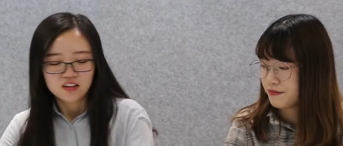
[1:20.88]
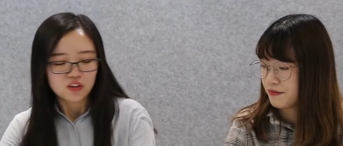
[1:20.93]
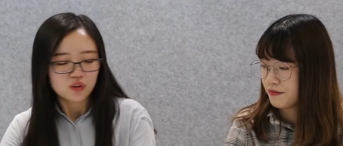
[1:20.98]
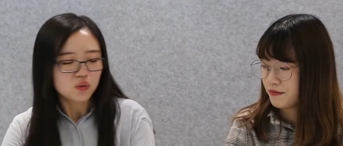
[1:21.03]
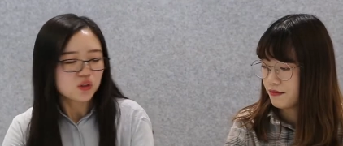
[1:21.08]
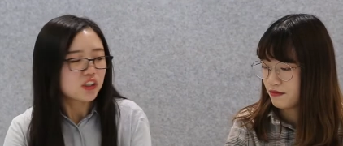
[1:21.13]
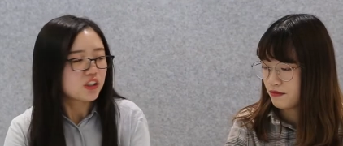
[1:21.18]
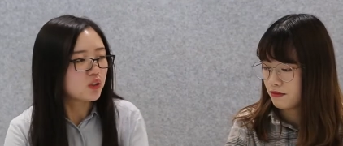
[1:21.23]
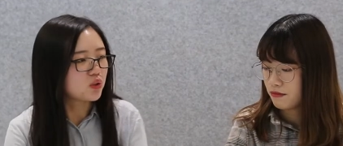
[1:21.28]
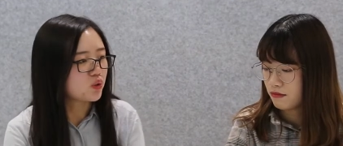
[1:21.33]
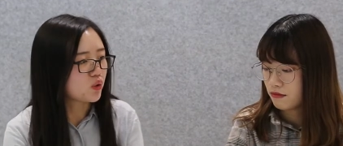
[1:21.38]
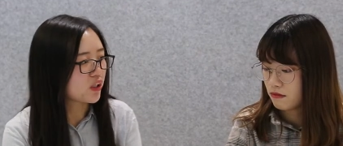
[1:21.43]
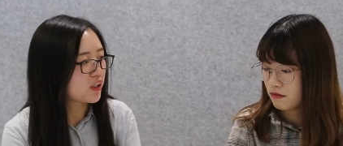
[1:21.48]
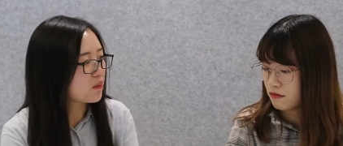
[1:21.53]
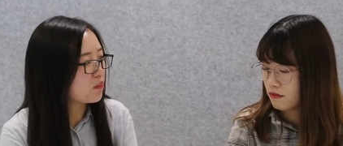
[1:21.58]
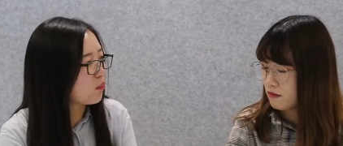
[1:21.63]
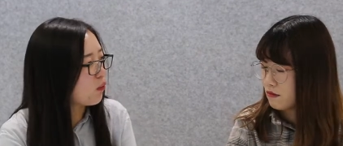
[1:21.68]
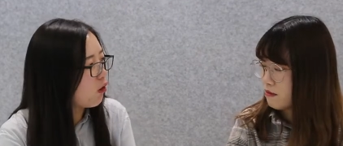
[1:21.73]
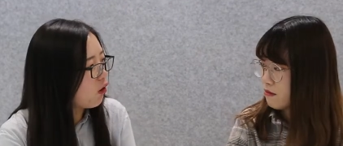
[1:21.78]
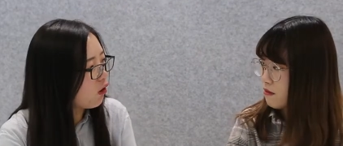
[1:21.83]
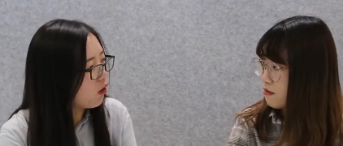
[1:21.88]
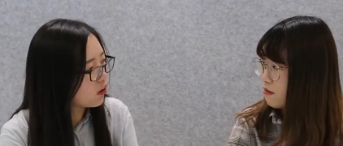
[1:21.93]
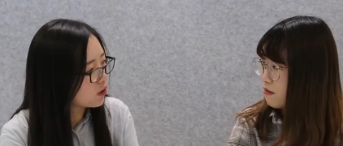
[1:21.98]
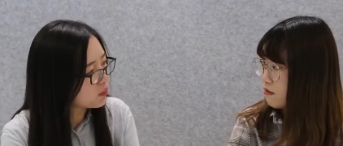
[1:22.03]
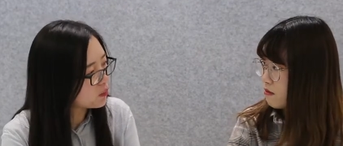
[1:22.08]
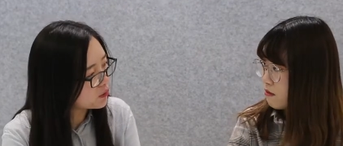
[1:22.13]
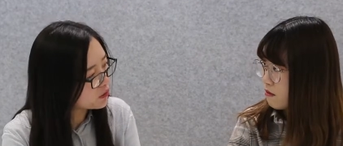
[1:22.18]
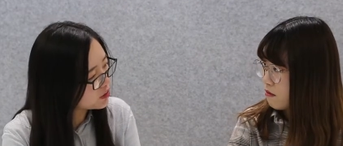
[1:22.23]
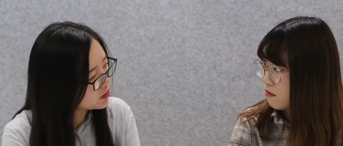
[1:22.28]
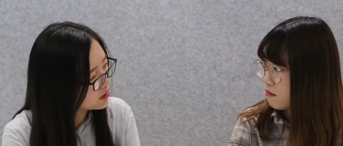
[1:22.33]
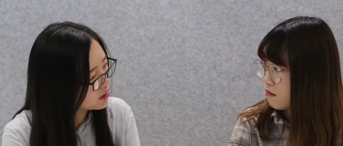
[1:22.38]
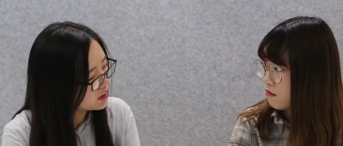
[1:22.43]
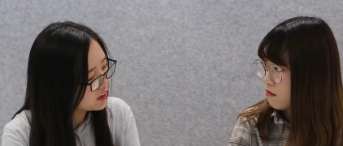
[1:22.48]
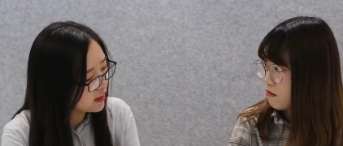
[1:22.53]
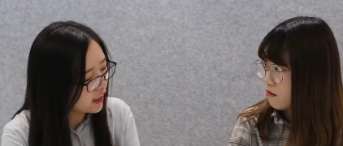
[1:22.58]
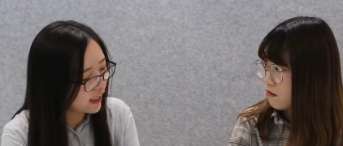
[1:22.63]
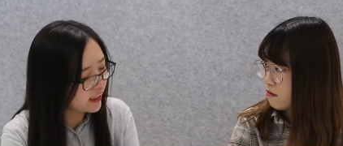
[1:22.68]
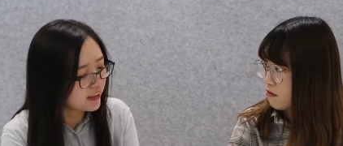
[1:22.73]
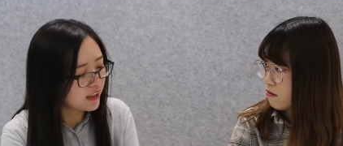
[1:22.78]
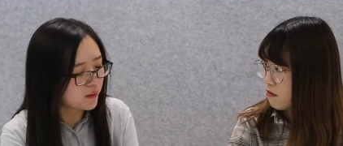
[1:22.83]
Speaker 1: You need to drink more hot
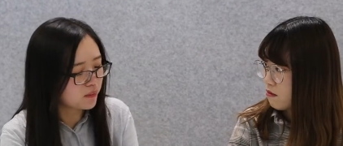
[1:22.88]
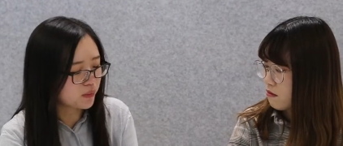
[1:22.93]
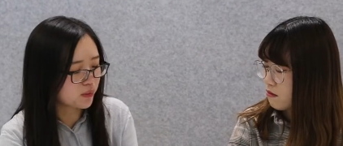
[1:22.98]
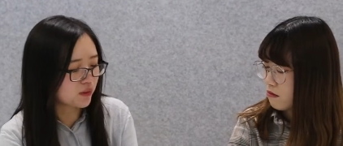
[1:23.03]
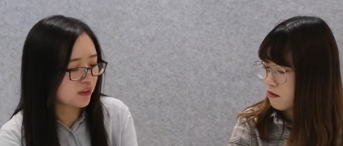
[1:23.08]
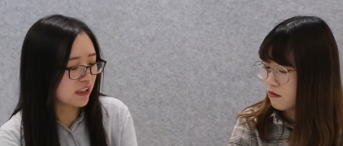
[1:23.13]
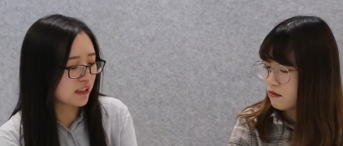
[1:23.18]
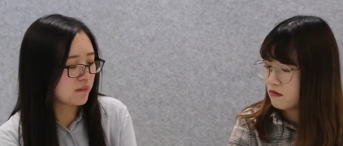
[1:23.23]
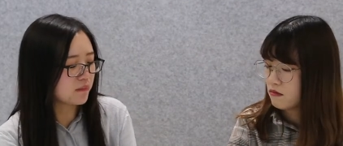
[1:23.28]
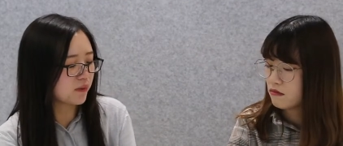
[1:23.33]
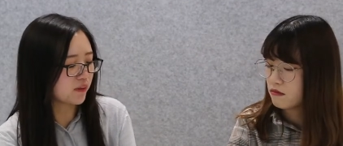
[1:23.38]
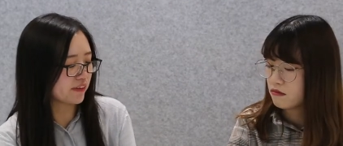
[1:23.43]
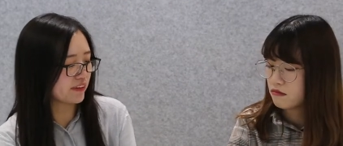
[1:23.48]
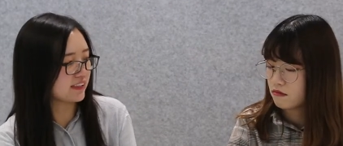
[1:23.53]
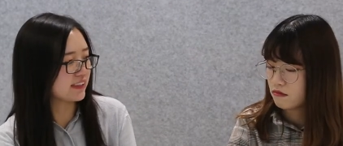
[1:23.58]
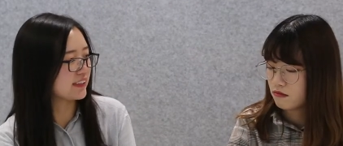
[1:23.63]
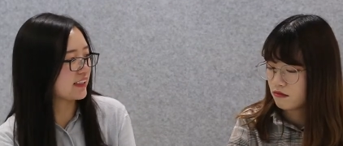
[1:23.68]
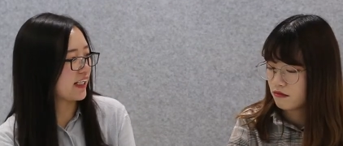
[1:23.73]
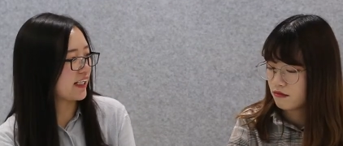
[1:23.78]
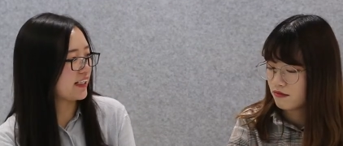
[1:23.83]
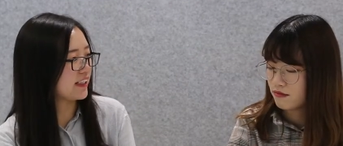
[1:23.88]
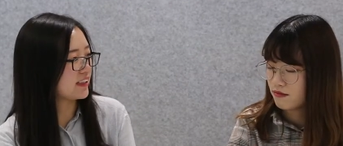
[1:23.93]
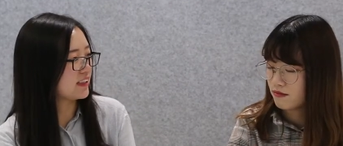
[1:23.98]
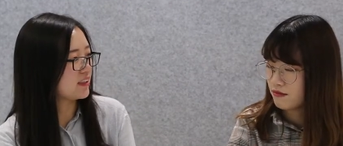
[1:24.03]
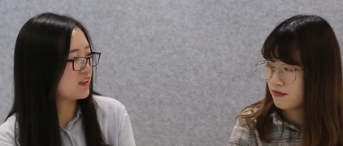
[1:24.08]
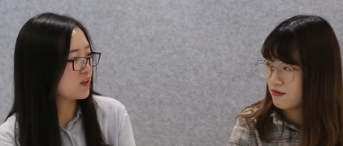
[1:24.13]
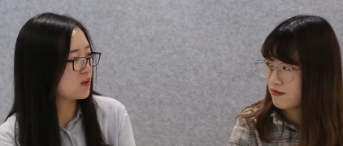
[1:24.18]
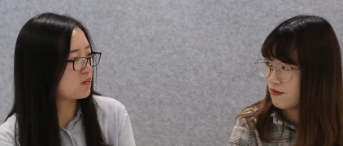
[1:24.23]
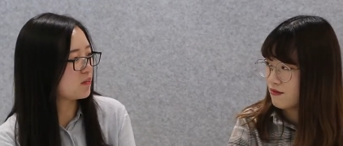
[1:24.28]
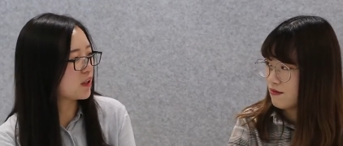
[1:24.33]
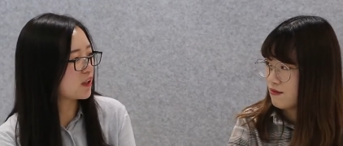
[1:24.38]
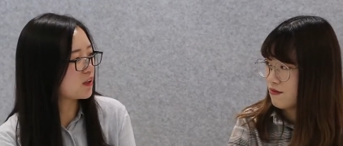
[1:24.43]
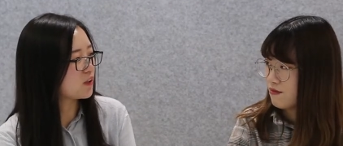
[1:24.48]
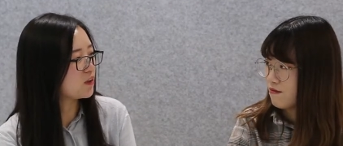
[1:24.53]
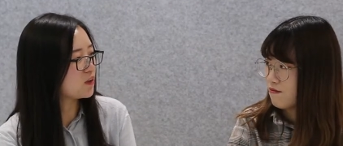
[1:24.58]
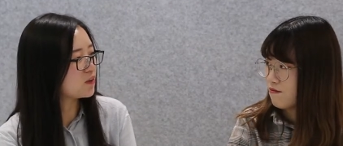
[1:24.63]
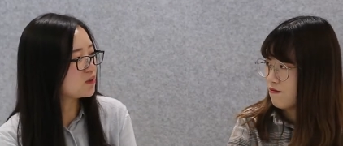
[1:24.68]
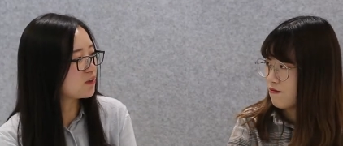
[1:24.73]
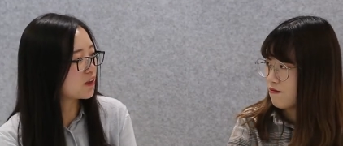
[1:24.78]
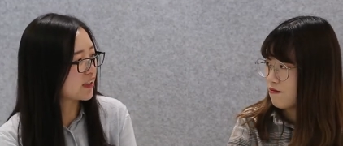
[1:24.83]
water, and I put lemon inside to
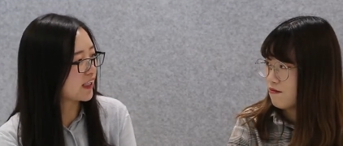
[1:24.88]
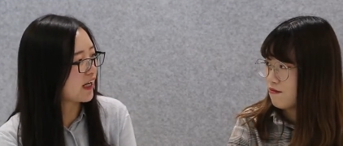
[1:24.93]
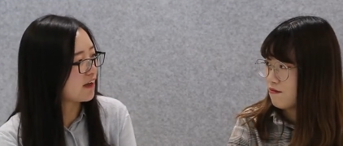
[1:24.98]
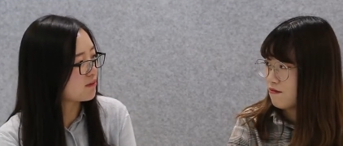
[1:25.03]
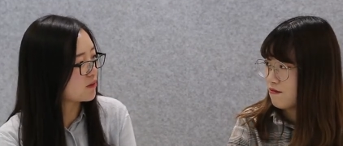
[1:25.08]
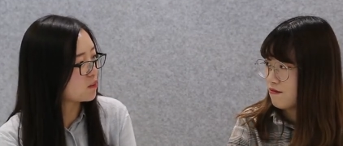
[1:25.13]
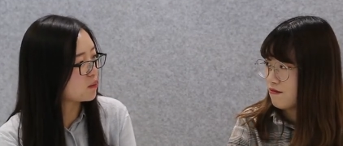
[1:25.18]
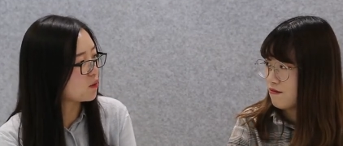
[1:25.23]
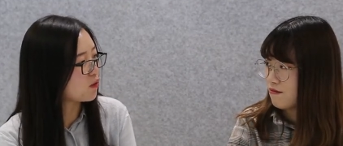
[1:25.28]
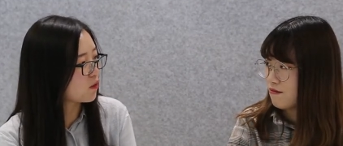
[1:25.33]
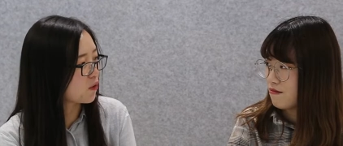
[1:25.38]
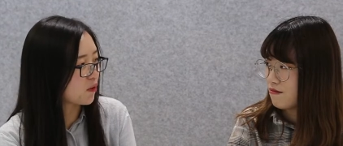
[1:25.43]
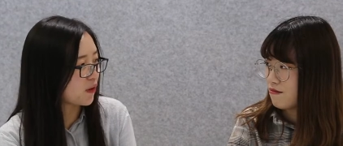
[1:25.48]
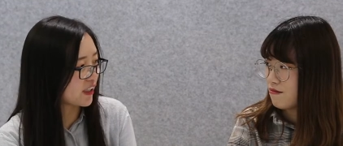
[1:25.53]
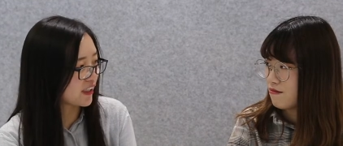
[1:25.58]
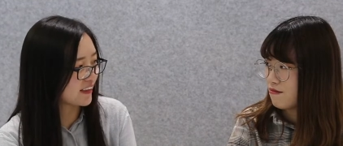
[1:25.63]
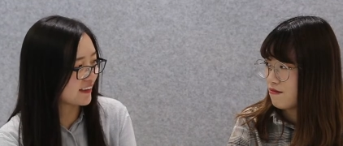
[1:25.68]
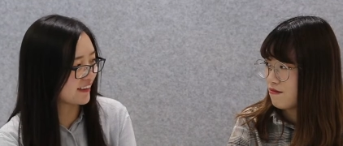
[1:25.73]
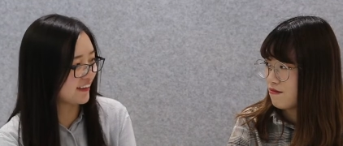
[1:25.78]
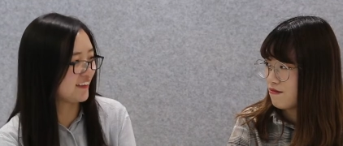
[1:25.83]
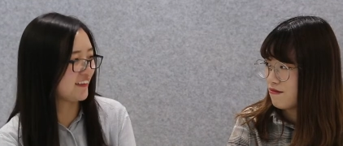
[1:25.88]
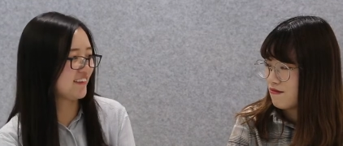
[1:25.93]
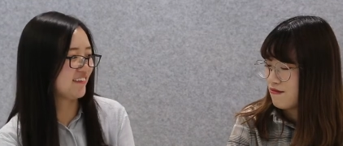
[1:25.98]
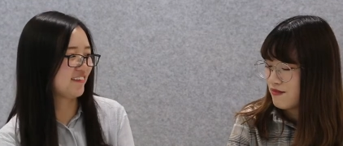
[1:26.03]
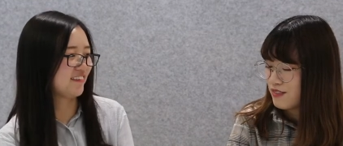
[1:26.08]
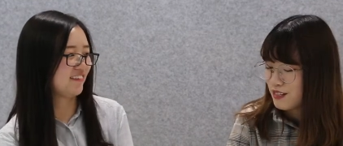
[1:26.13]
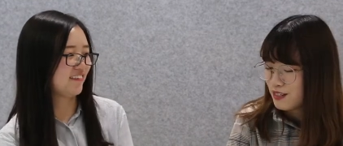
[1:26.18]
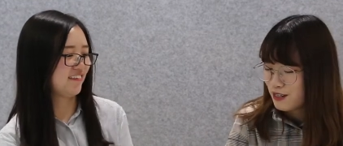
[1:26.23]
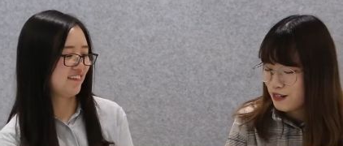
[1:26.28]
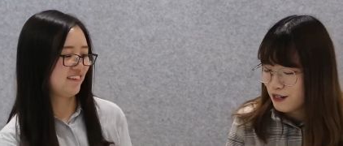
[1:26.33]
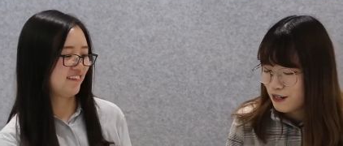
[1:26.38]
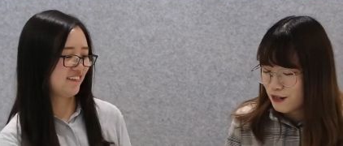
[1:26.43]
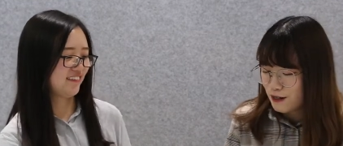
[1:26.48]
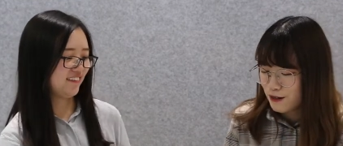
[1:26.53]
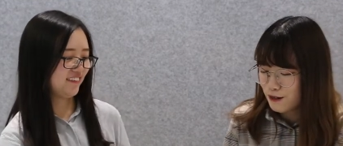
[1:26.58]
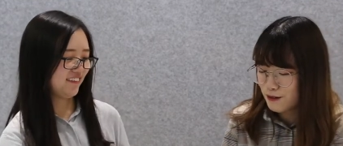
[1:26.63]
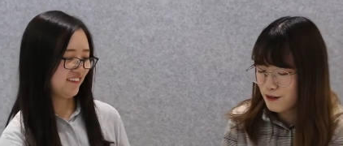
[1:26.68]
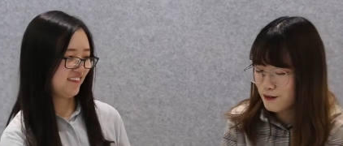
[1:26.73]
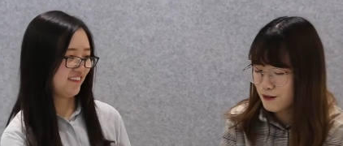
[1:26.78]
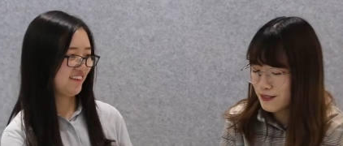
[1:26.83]
make you recover more quickly.
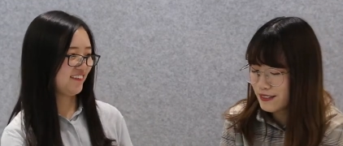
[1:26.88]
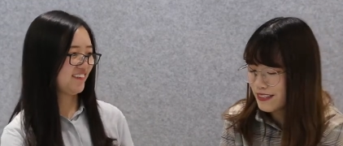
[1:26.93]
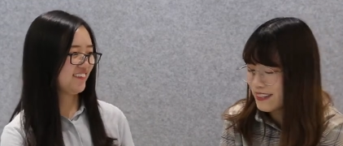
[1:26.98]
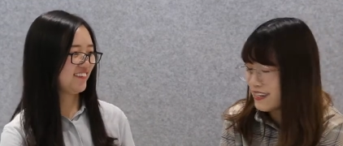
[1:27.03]
Oh,